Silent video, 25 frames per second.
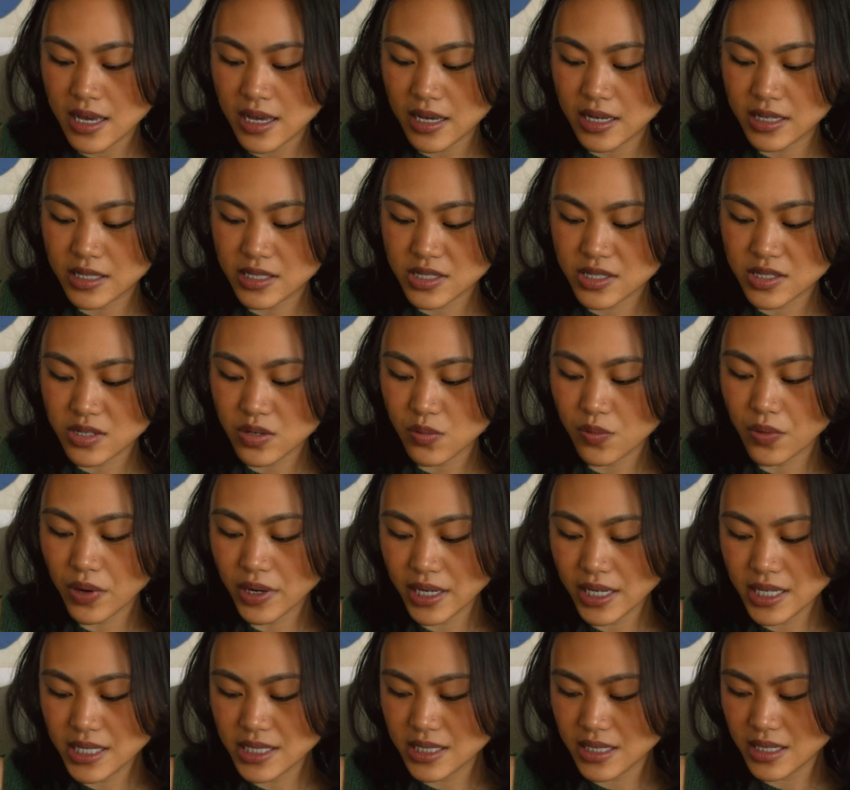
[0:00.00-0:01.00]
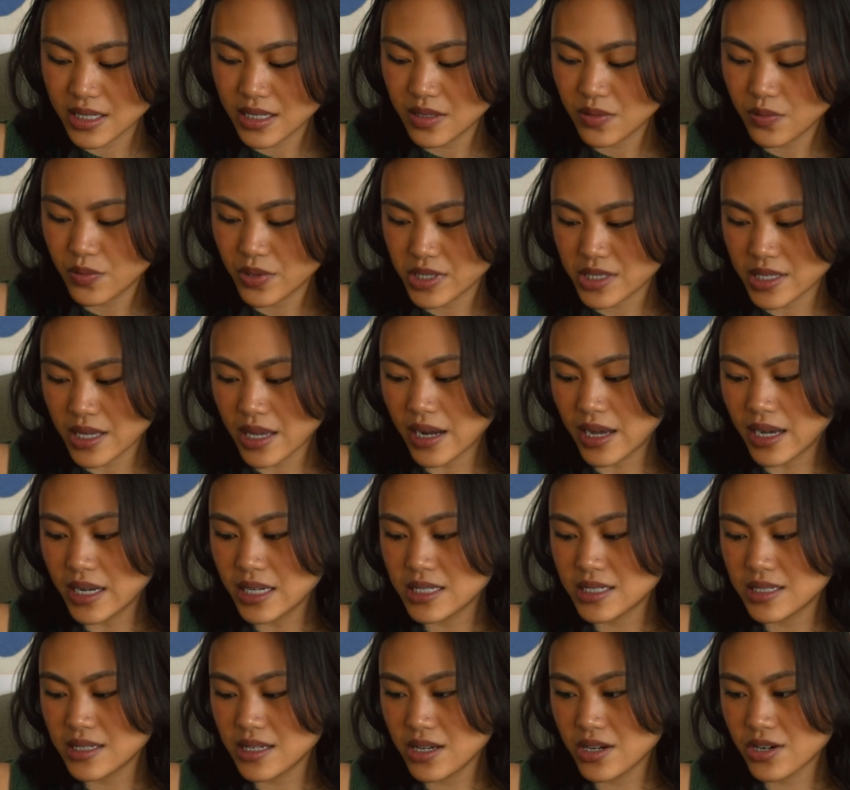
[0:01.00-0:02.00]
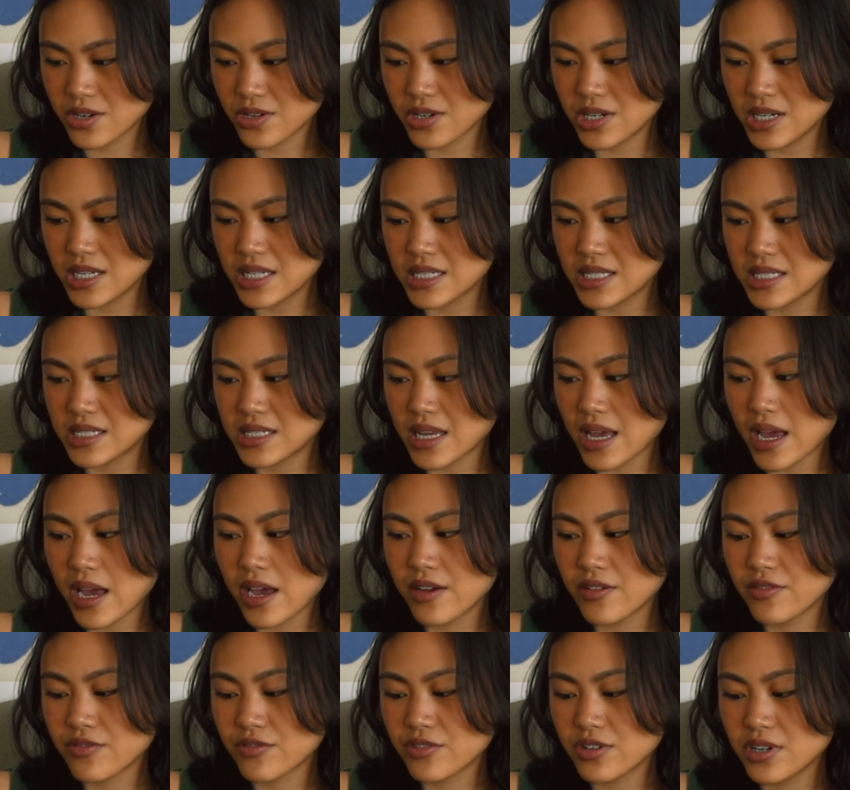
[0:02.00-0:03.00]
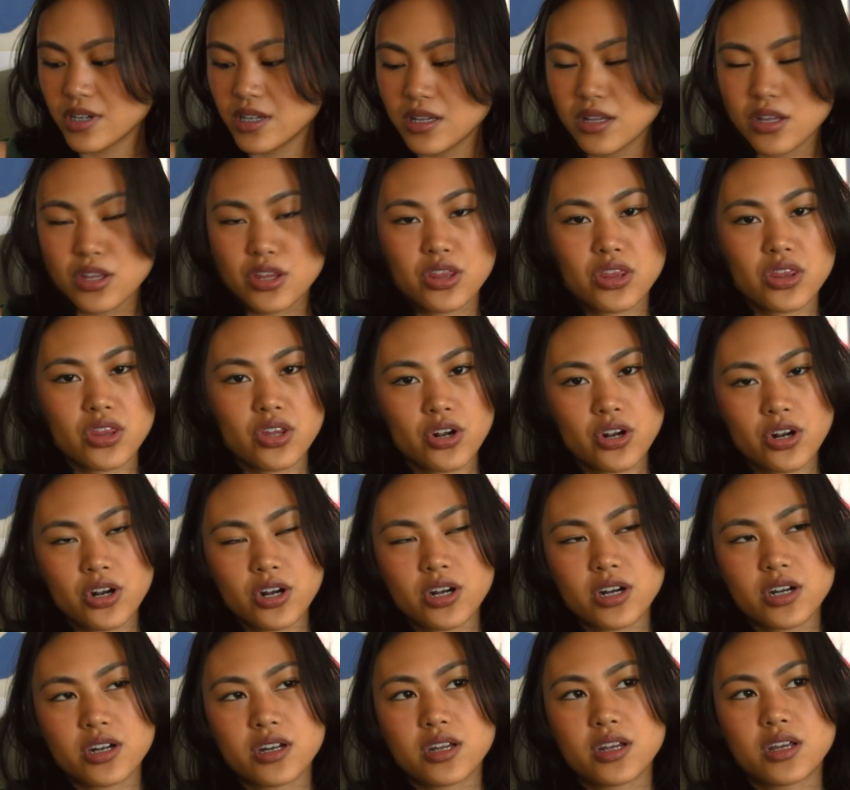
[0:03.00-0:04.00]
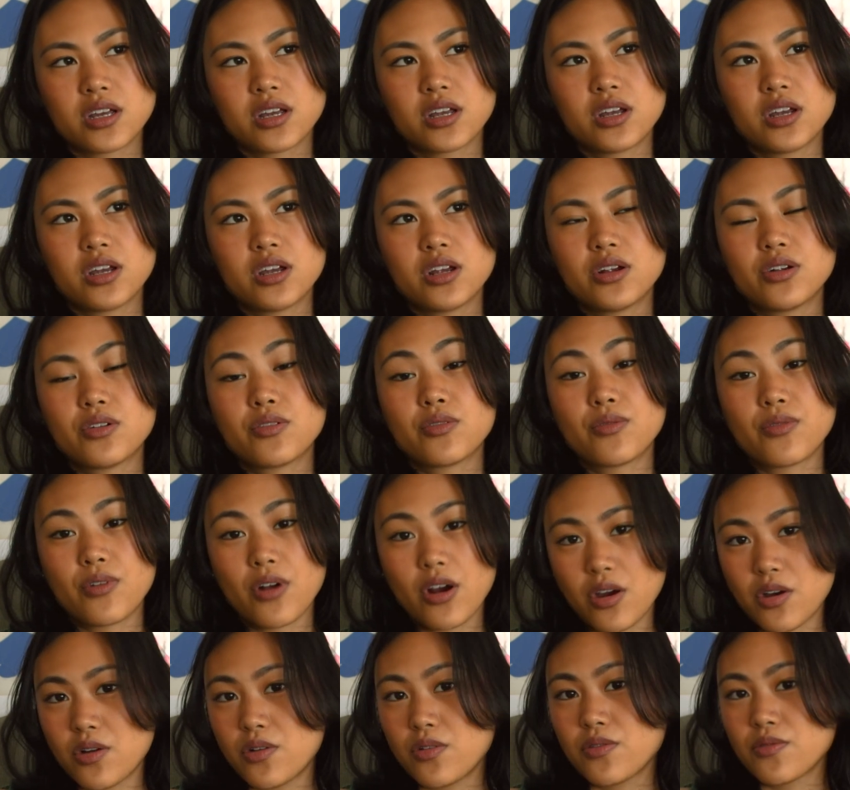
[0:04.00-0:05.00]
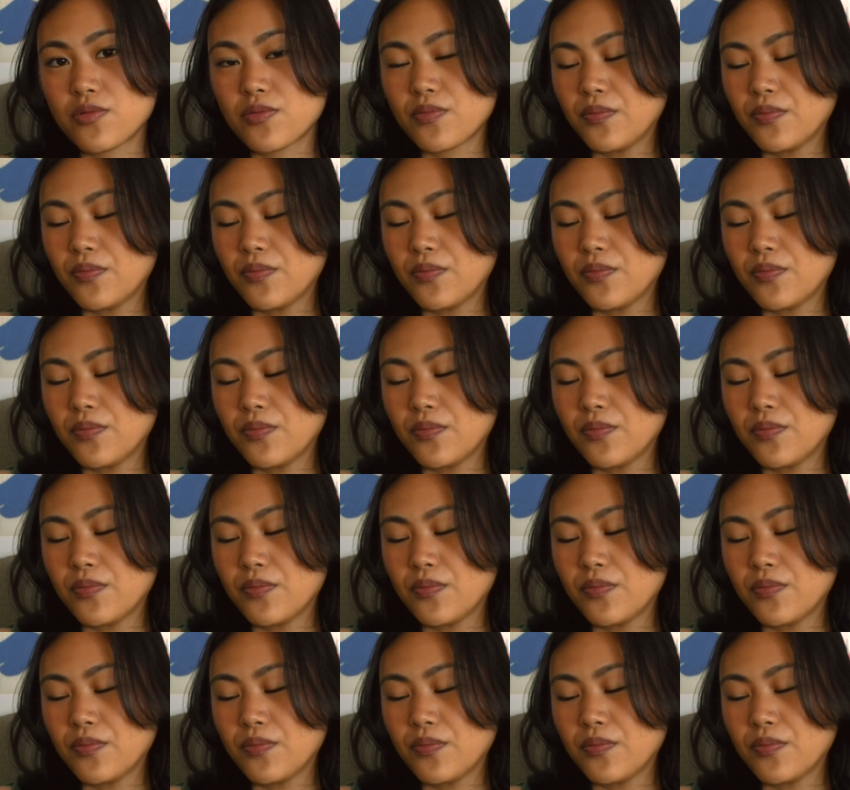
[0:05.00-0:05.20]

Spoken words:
And so what I did was that I decreased every 3rd row